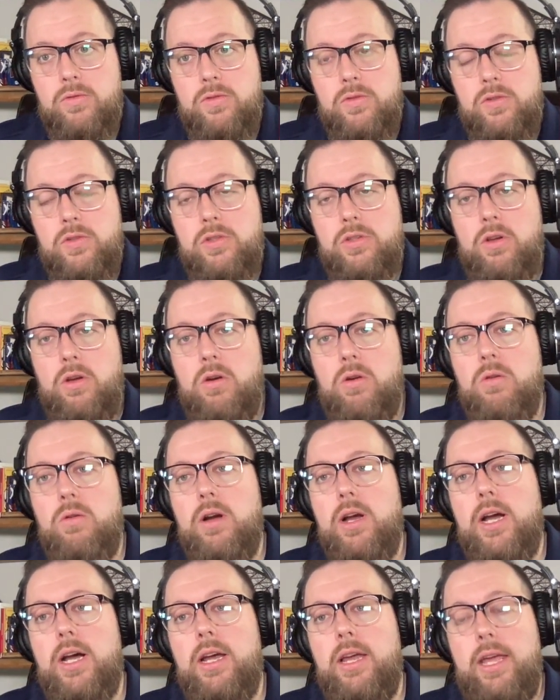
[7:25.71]
So,
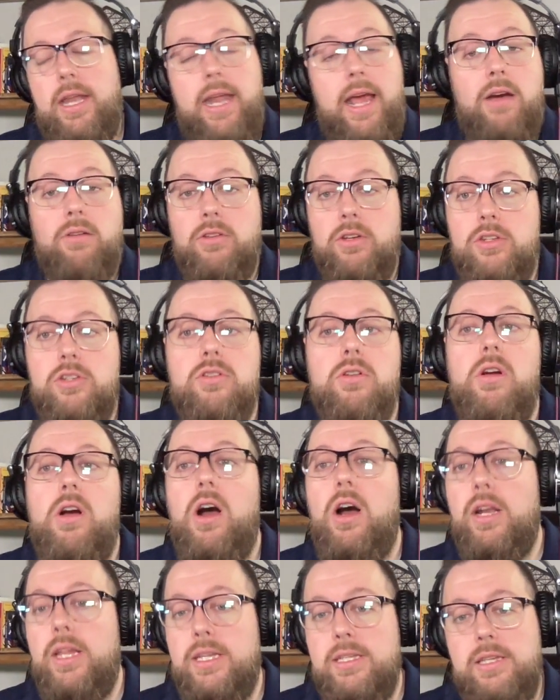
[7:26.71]
and how good your
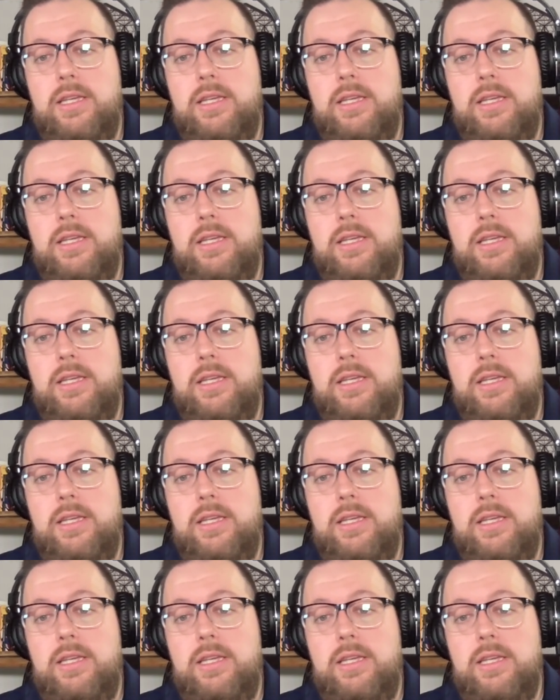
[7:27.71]
audience